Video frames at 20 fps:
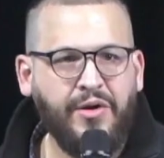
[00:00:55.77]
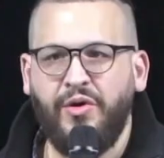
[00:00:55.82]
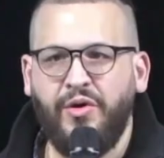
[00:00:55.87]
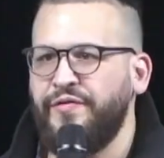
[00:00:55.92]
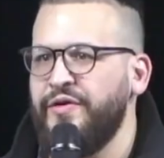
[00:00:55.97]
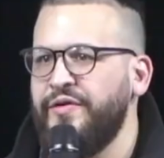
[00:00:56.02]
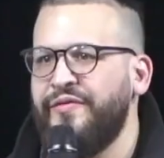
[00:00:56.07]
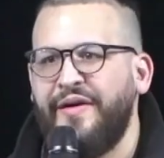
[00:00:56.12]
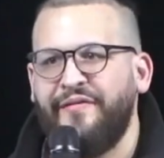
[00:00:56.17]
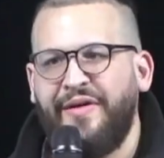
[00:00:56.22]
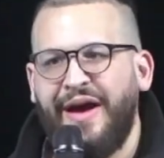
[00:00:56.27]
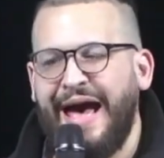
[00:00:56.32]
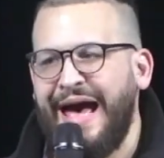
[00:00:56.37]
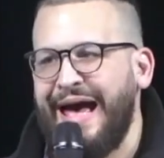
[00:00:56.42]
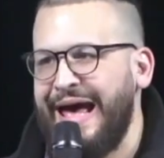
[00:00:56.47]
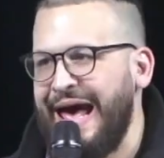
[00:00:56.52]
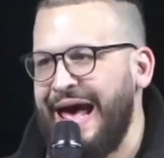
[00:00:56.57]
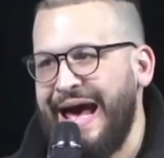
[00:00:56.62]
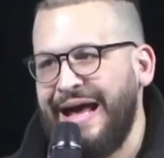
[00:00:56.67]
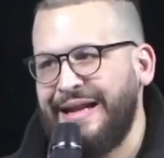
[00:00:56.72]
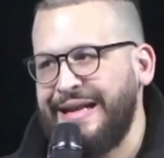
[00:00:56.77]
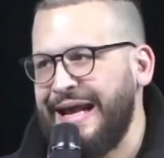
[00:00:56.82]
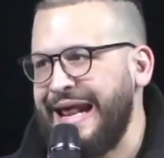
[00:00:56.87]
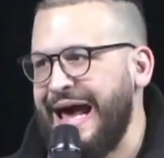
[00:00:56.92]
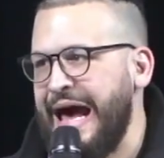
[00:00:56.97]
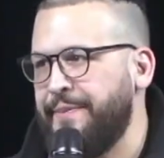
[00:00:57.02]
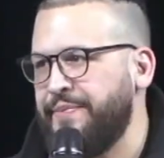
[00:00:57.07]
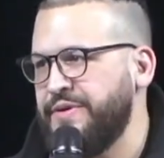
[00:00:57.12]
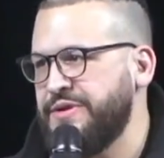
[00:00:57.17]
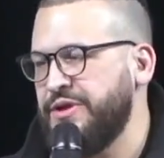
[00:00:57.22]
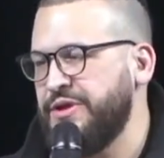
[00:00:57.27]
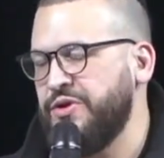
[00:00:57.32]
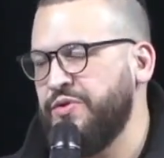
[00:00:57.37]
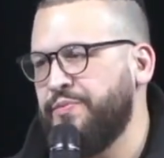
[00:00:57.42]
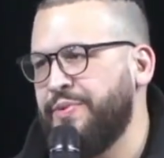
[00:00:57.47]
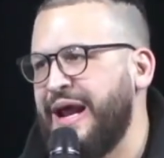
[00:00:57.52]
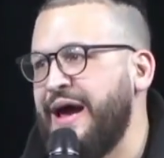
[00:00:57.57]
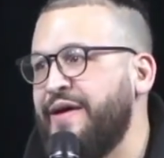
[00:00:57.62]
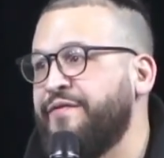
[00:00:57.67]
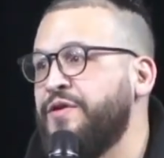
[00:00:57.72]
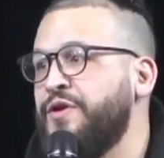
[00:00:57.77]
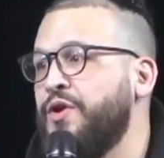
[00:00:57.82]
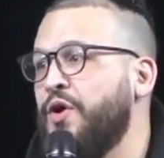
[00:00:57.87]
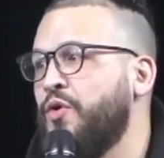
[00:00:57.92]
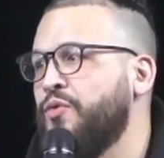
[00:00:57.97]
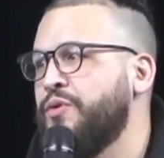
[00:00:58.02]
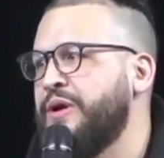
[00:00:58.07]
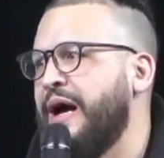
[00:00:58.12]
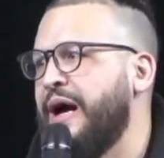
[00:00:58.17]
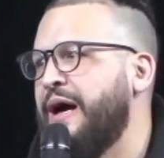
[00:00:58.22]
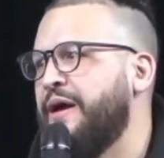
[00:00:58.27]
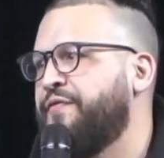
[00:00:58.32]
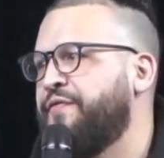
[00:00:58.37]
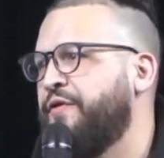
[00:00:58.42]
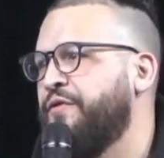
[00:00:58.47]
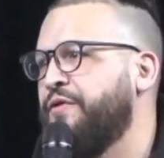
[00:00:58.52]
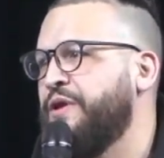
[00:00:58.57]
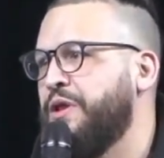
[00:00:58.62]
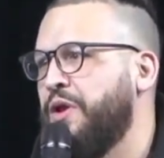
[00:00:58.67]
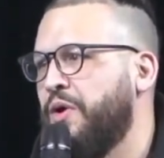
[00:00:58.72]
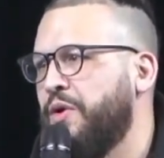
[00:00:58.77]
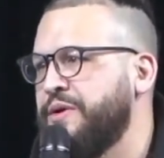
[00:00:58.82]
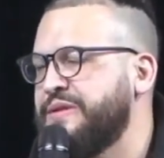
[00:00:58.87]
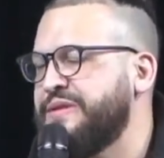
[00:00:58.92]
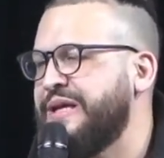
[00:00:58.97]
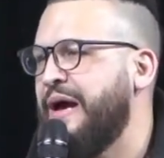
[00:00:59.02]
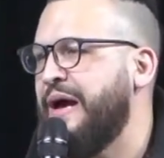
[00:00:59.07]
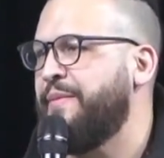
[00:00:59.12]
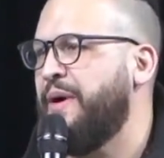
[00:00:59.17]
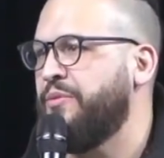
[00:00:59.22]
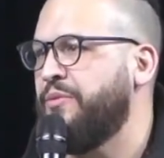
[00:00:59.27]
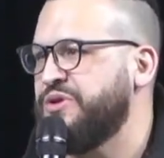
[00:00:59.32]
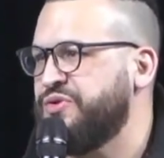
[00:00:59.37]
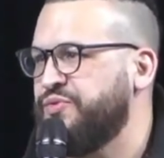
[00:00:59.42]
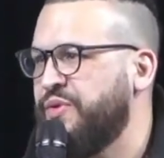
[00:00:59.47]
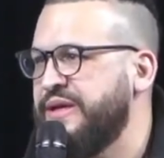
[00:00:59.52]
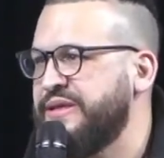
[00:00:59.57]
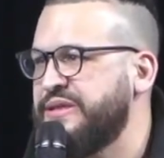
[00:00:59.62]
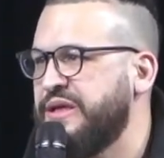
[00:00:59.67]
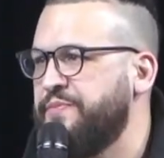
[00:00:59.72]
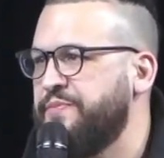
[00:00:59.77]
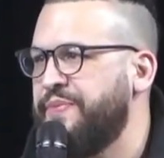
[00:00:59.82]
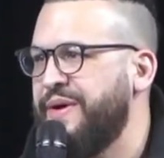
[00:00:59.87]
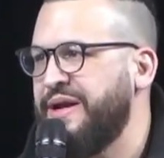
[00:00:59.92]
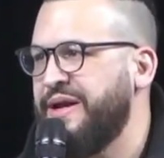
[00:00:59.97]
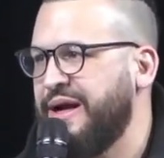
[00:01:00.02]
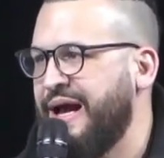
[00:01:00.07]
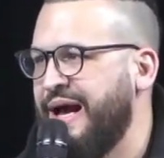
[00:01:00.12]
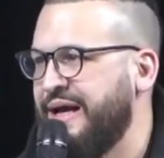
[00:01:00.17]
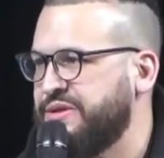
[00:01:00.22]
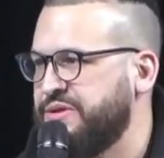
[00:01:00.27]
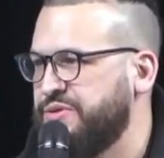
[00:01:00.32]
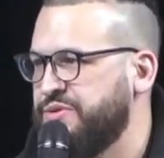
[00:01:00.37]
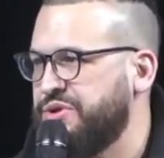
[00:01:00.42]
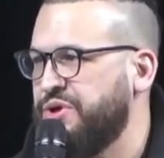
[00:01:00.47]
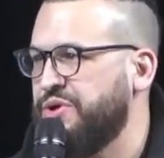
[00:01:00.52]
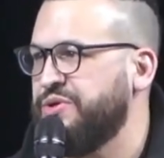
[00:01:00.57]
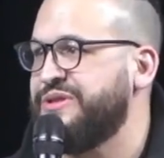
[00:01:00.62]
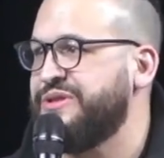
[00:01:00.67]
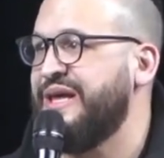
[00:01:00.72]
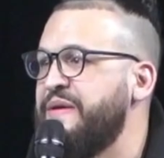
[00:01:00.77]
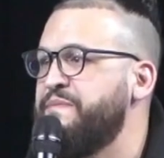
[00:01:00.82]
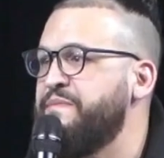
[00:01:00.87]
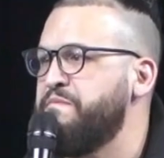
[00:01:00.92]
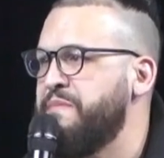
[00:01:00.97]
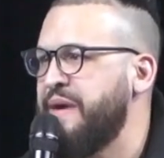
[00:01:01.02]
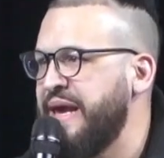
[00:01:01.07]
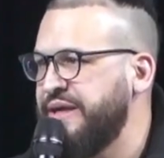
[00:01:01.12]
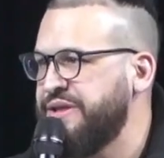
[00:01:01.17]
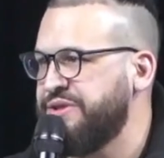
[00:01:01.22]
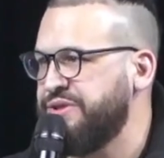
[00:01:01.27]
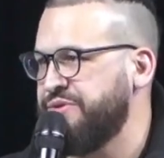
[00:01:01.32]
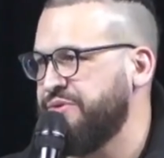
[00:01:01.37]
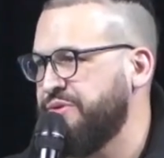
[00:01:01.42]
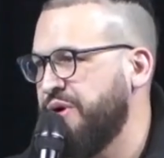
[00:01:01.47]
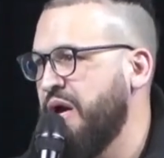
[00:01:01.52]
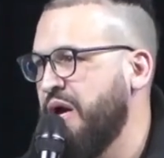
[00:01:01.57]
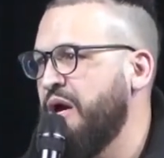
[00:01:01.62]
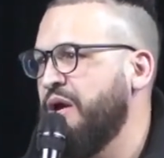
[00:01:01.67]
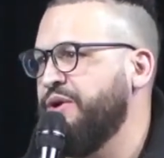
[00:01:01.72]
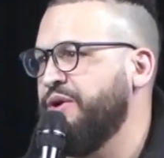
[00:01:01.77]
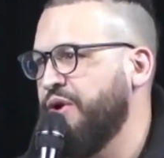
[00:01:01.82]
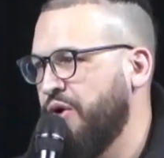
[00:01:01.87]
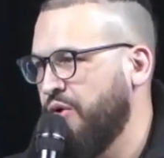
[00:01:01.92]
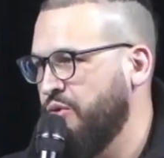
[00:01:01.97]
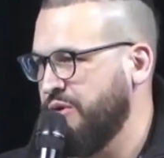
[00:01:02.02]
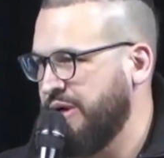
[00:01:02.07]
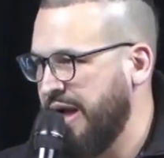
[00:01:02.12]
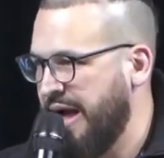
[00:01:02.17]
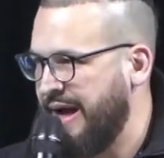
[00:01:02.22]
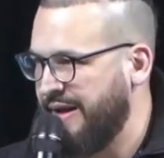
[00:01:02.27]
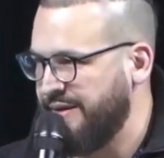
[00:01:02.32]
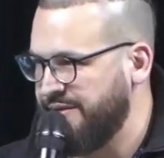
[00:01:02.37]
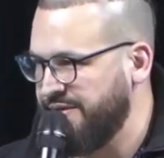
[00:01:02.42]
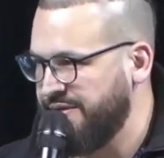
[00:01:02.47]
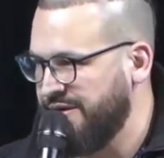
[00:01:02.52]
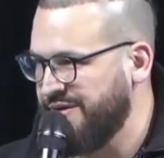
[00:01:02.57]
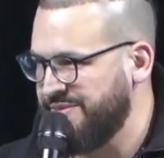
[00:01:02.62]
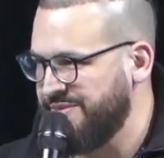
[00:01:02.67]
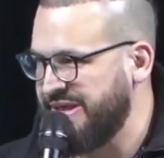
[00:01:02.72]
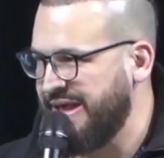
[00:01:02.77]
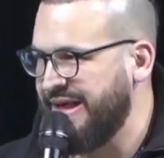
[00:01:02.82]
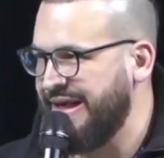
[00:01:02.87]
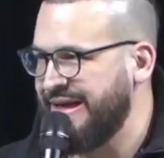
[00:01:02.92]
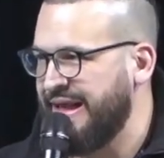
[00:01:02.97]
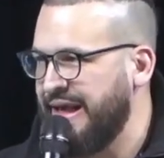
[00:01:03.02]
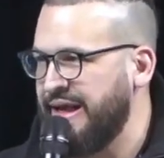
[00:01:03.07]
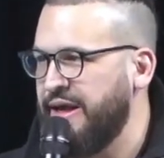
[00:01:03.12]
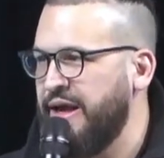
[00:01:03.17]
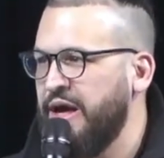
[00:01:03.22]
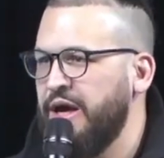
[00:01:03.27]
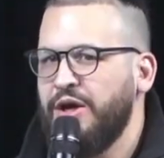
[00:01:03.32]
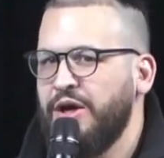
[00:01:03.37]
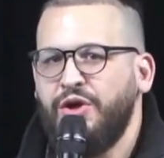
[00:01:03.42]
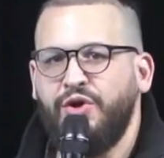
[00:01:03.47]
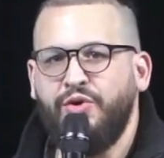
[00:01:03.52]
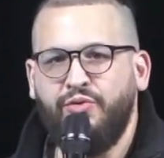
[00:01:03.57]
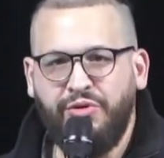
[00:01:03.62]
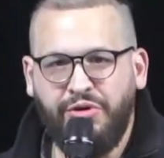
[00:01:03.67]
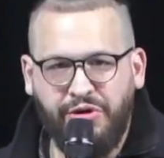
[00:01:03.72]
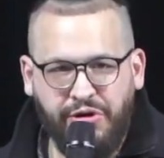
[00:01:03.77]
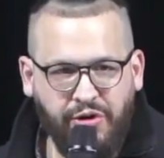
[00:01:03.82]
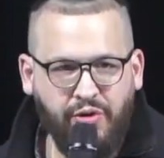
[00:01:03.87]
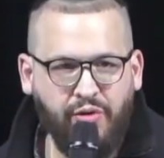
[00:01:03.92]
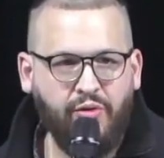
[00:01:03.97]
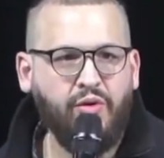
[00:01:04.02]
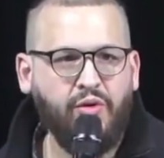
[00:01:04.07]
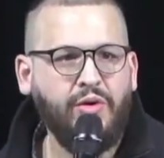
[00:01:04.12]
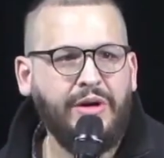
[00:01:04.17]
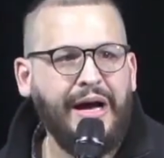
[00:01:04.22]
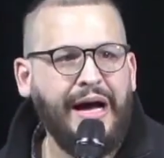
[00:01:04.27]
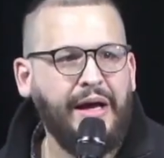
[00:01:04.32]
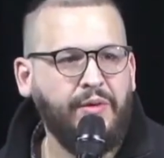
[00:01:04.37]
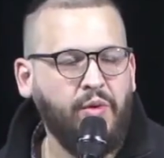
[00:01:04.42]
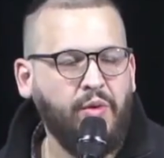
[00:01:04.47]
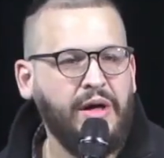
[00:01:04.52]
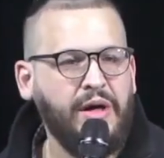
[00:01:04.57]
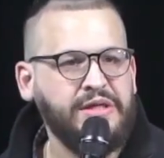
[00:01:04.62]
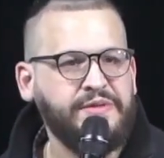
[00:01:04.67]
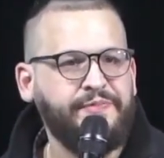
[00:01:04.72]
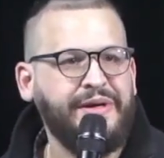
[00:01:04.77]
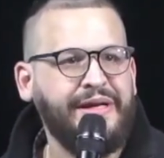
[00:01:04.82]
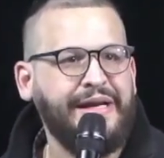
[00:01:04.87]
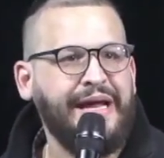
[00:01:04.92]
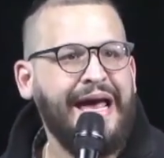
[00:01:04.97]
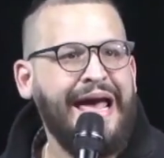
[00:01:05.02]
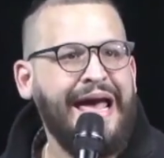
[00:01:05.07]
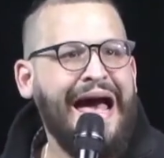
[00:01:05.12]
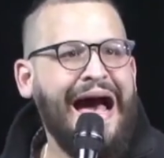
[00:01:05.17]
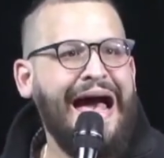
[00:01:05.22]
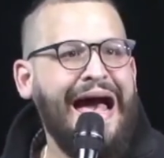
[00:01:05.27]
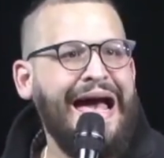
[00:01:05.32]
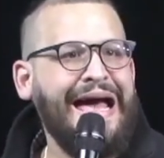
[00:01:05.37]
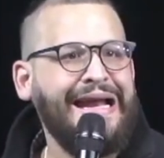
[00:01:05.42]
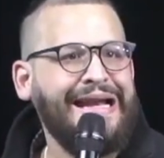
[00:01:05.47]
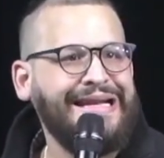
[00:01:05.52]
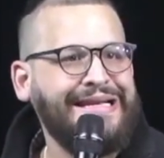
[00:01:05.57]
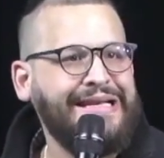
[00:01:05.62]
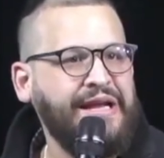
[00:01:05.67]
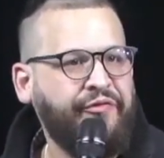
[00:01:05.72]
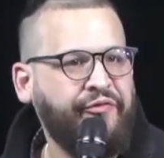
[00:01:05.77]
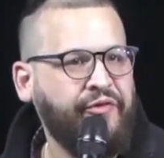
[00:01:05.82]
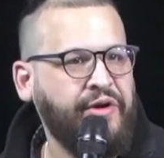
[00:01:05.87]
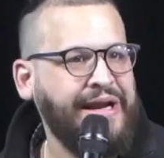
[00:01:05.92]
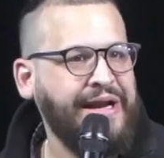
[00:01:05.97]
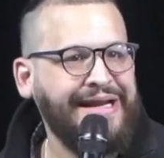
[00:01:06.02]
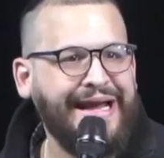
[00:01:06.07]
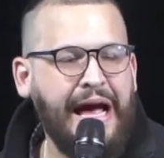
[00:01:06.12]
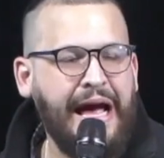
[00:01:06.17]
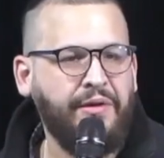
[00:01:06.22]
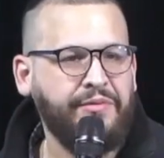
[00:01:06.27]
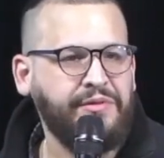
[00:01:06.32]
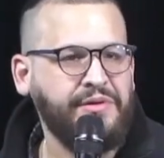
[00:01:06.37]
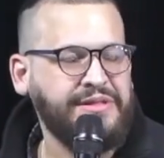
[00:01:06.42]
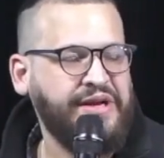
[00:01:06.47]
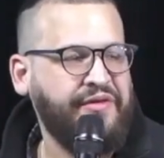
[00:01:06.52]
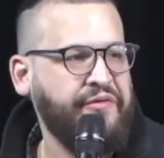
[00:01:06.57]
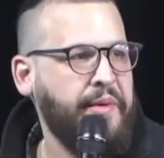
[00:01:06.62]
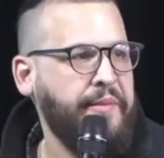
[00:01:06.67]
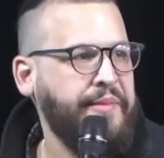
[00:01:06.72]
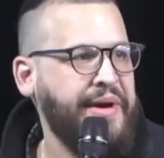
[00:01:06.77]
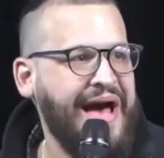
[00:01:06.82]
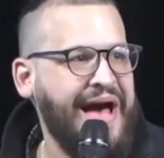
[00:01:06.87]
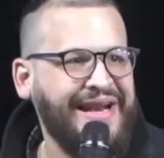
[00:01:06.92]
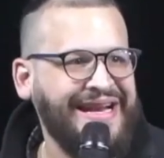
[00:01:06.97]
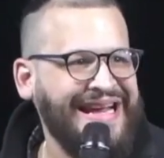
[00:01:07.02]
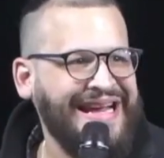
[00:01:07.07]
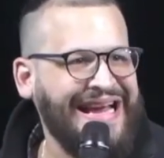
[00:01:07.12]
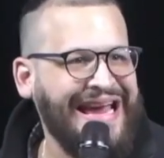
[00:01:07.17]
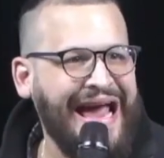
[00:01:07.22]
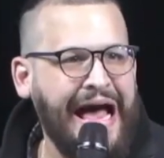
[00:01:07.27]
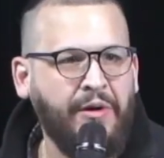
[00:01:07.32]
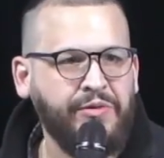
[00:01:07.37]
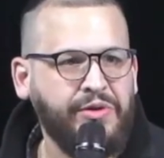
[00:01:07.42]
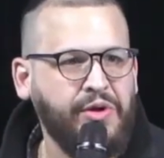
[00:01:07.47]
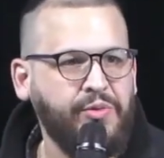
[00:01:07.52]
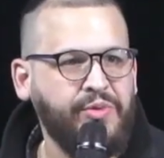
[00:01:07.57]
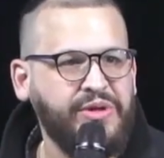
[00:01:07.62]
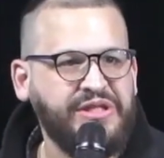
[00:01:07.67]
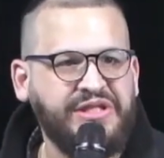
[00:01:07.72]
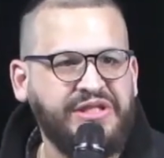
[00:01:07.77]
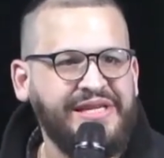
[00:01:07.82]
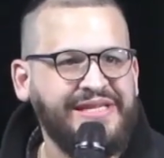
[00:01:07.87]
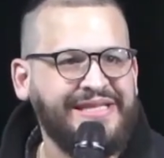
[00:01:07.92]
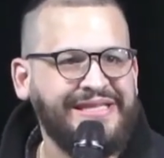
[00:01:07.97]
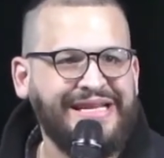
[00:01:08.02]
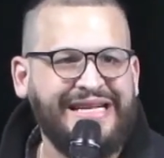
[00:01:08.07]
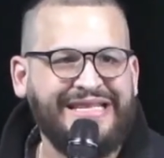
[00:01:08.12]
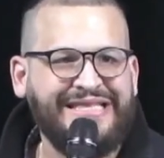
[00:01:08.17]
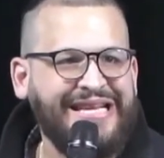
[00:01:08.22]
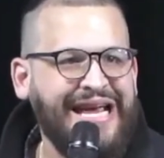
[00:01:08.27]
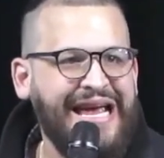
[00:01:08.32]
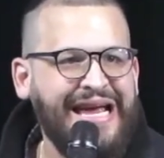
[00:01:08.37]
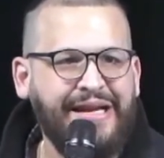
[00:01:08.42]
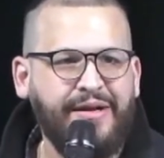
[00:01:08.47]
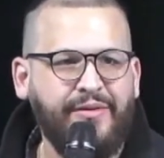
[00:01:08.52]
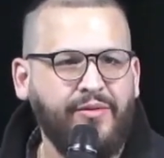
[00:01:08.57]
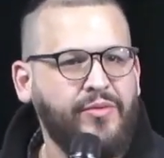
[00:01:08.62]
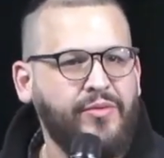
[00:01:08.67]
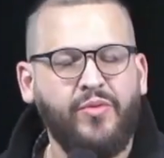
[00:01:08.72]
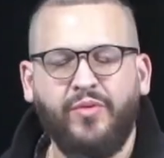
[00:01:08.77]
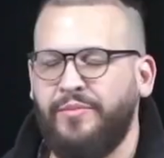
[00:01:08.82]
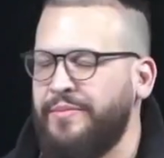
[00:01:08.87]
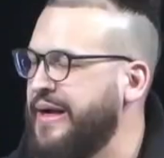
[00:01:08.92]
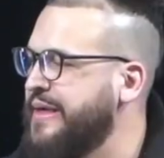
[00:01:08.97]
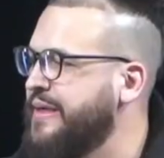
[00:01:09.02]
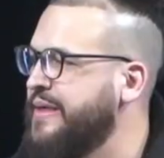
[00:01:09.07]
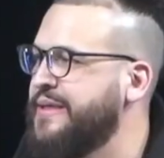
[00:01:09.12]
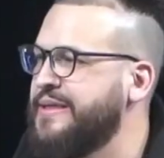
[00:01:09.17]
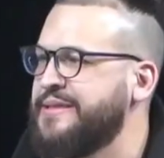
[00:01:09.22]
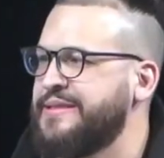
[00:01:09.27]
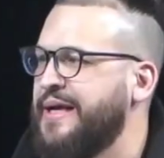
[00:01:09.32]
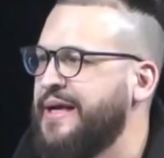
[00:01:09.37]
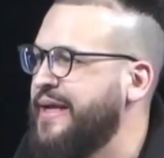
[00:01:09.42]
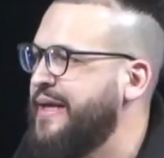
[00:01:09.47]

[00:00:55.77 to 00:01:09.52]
know if you've ever had that happen to you, but I've known God for a long time. I was raised in a Pentecostal church. made you know God. You know what I'm saying? Like, you knew who God was. But I had different encounters. I remember I had an encounter with Jesus at 10. Oh, my goodness.